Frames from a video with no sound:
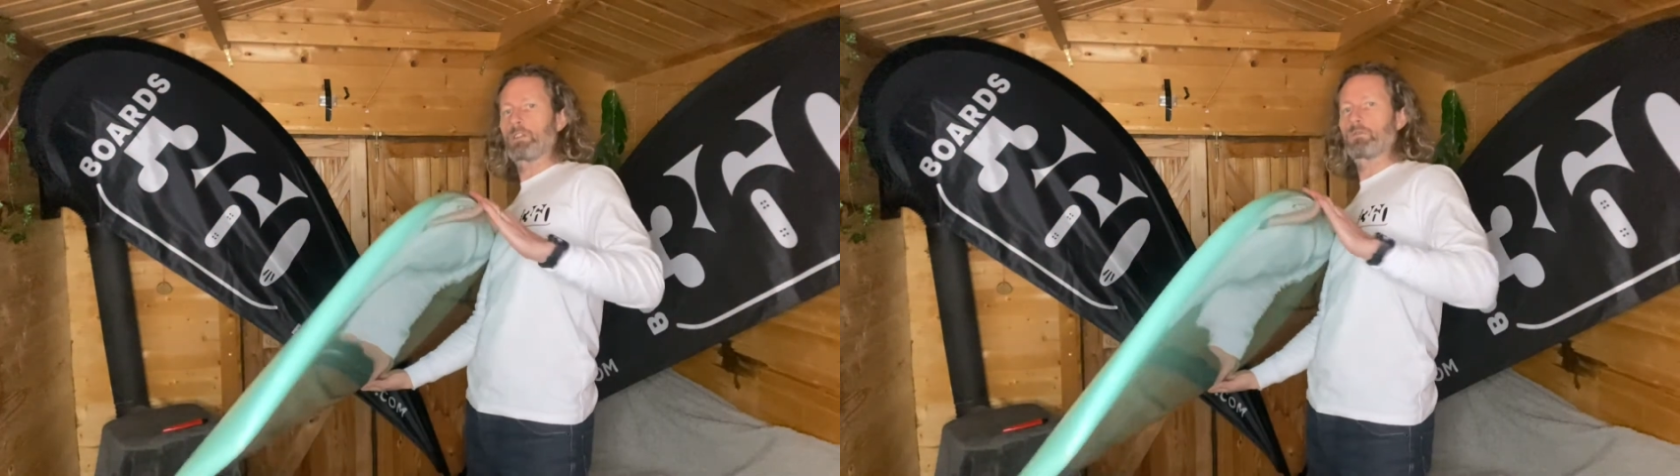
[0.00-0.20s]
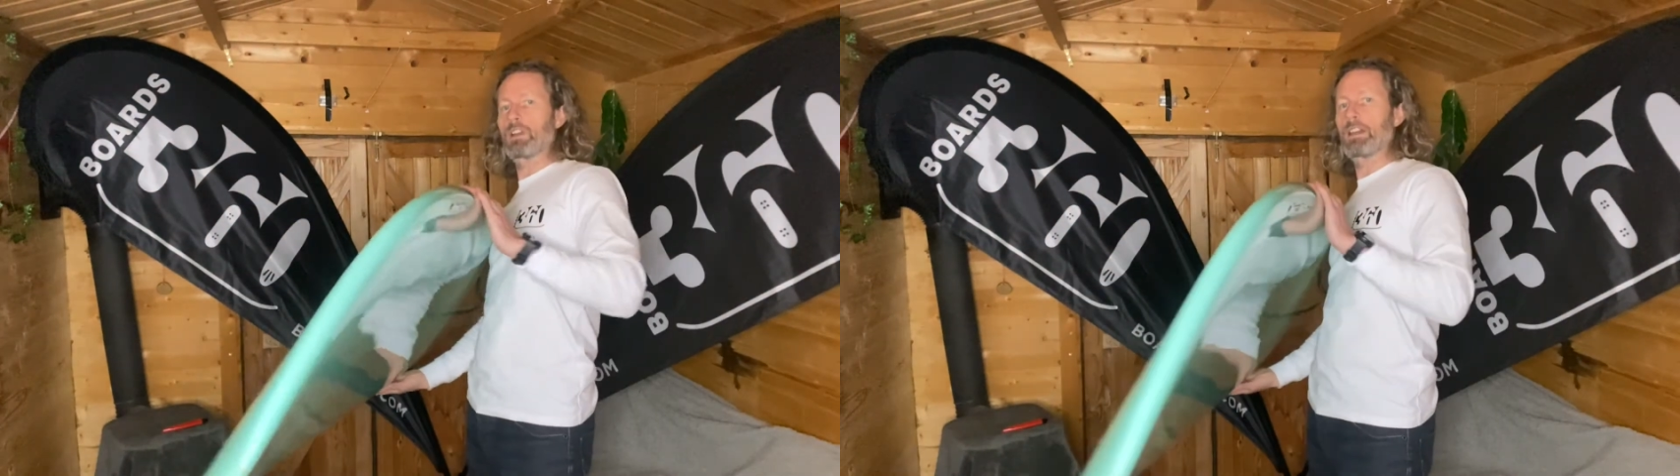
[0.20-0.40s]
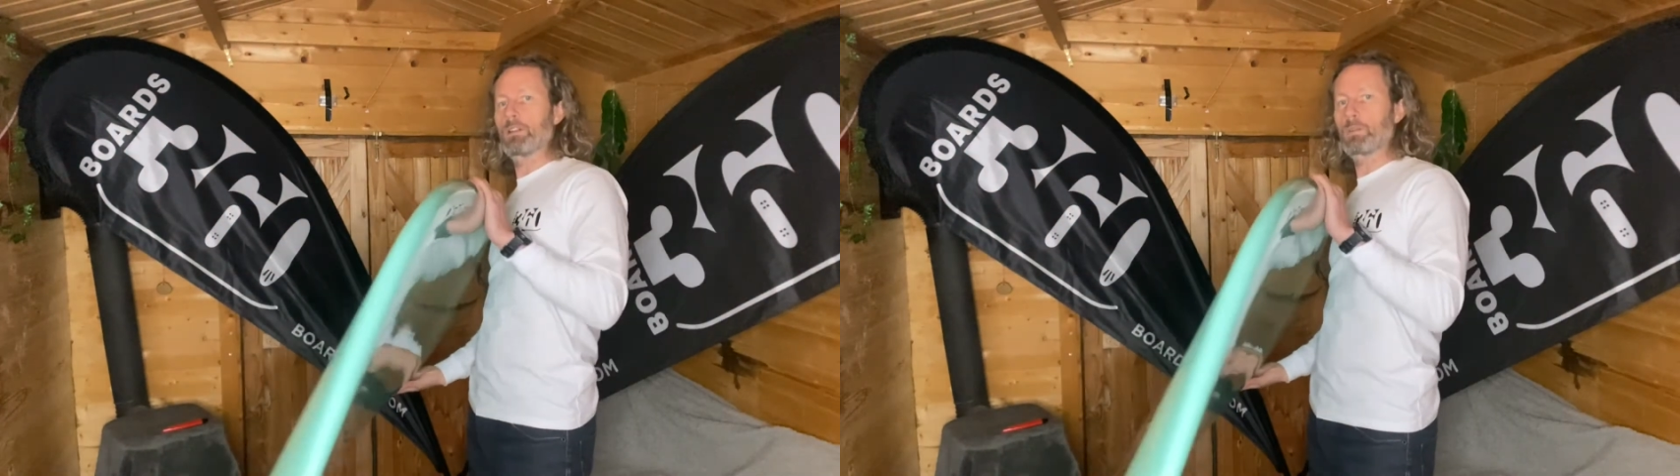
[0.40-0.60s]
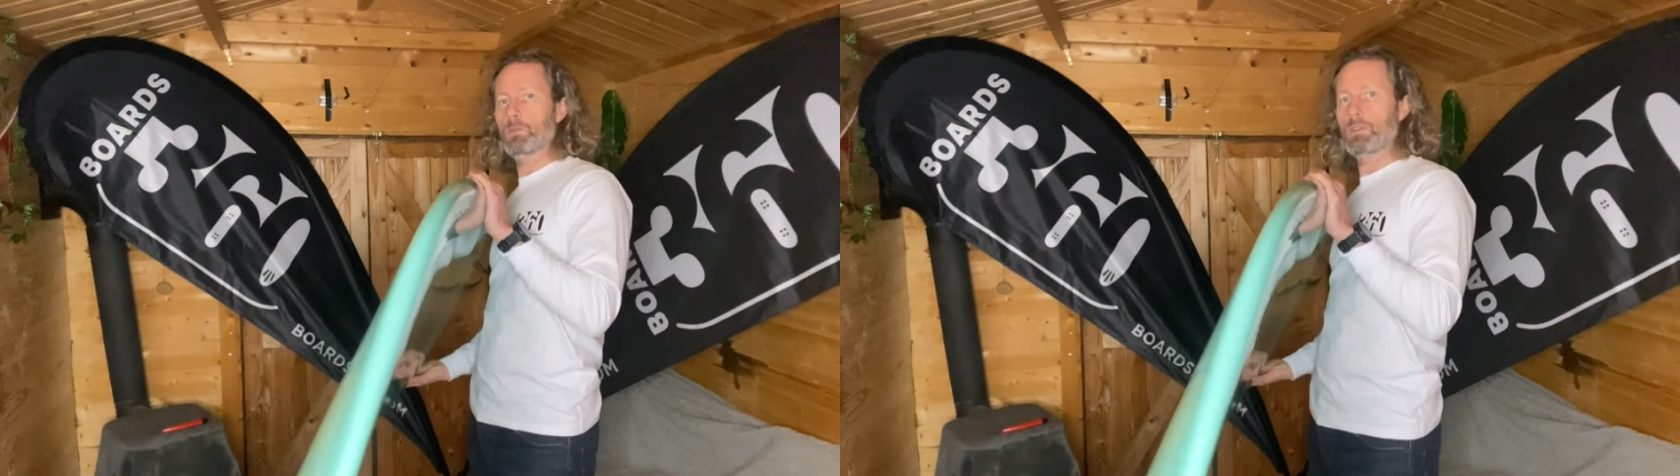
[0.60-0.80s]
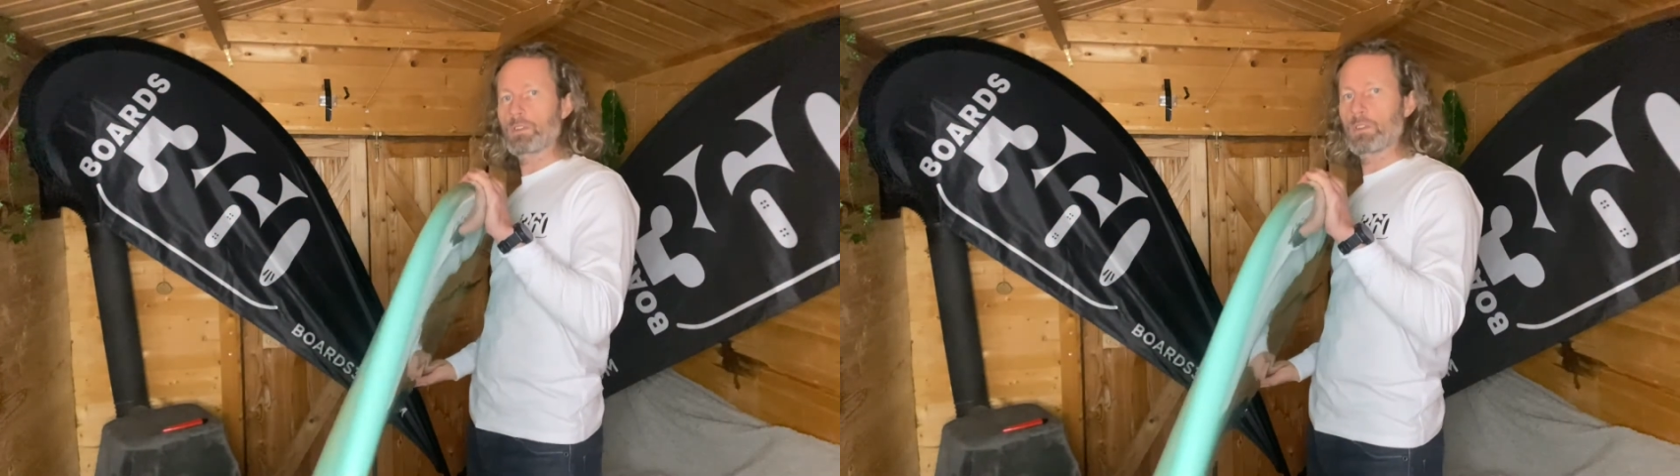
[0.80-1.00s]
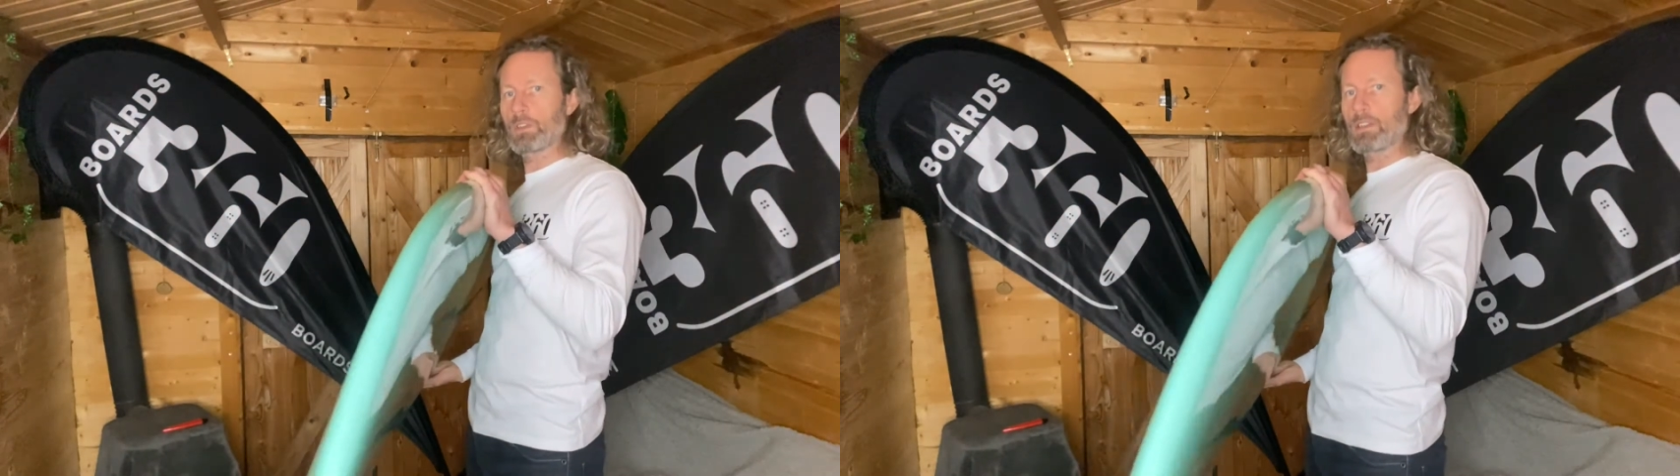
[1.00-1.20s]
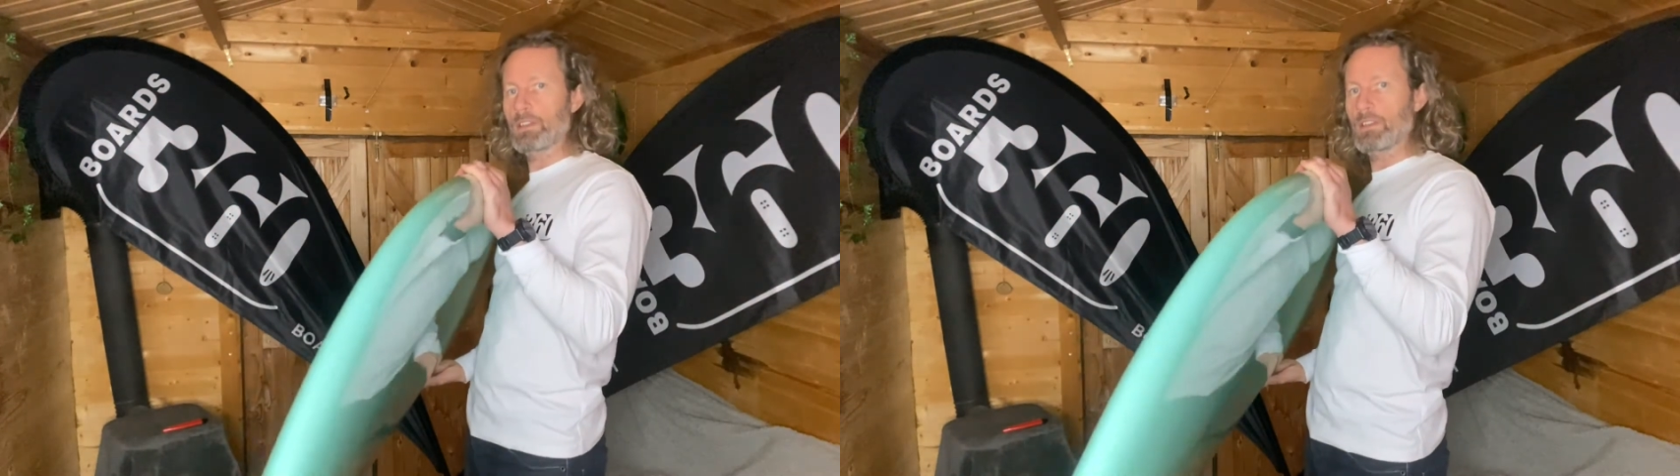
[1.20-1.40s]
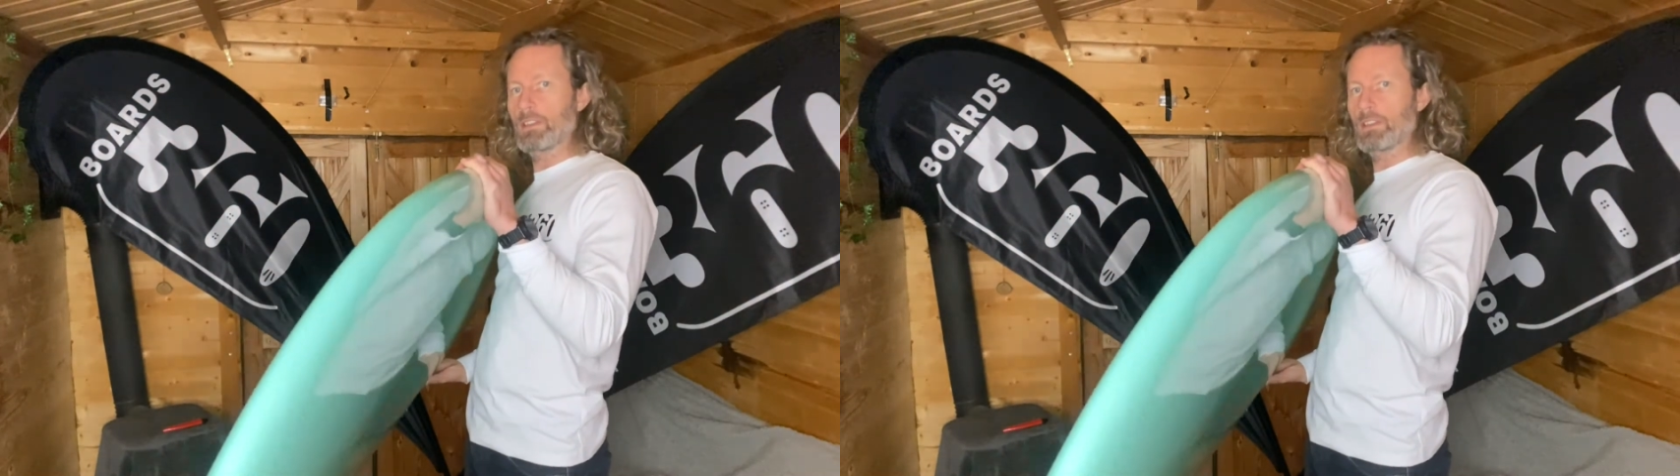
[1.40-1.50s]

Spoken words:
rails. You can see